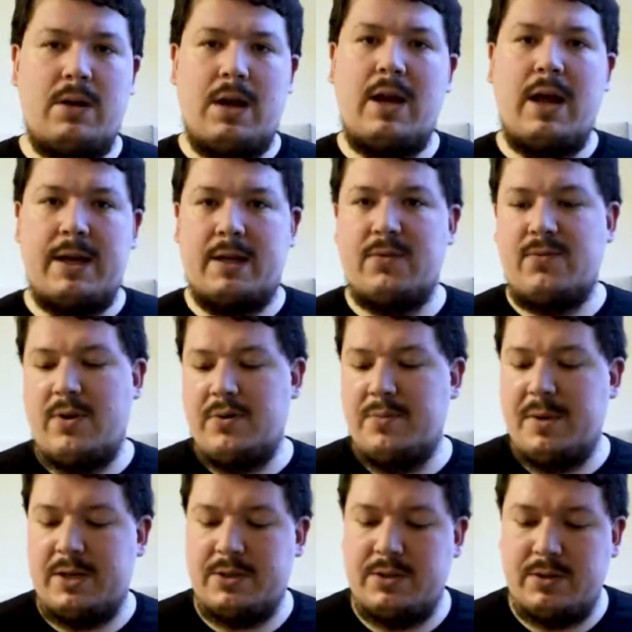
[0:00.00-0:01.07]
I like it very
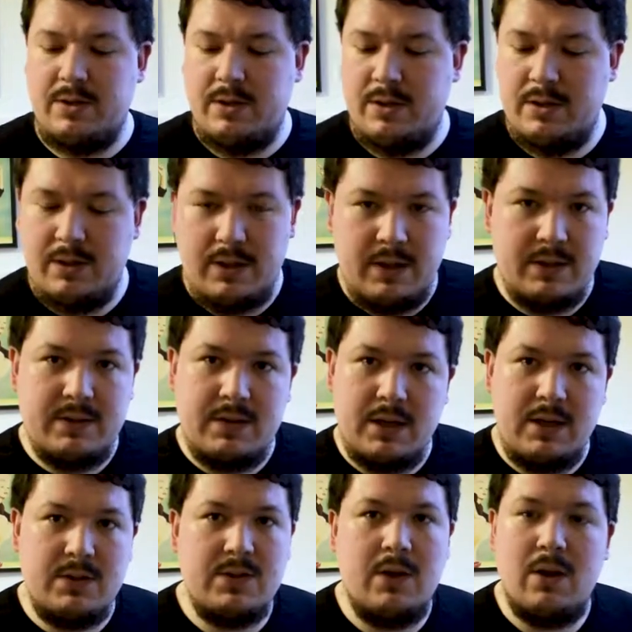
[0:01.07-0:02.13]
much and I
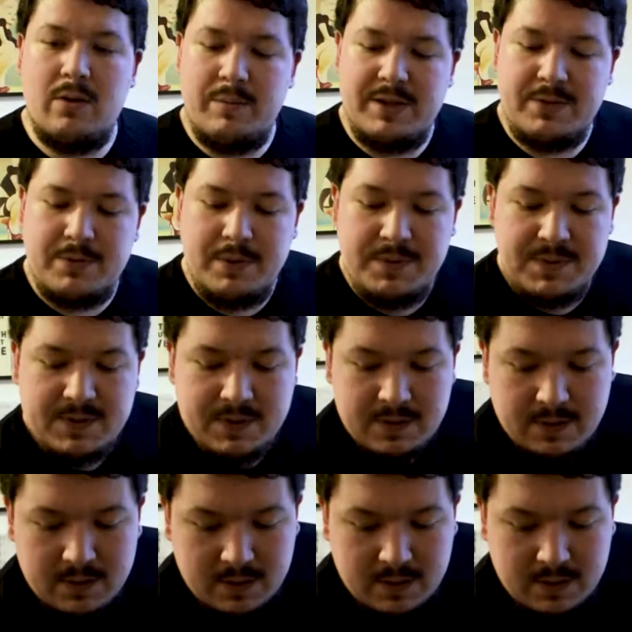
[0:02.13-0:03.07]
take it to all my trips.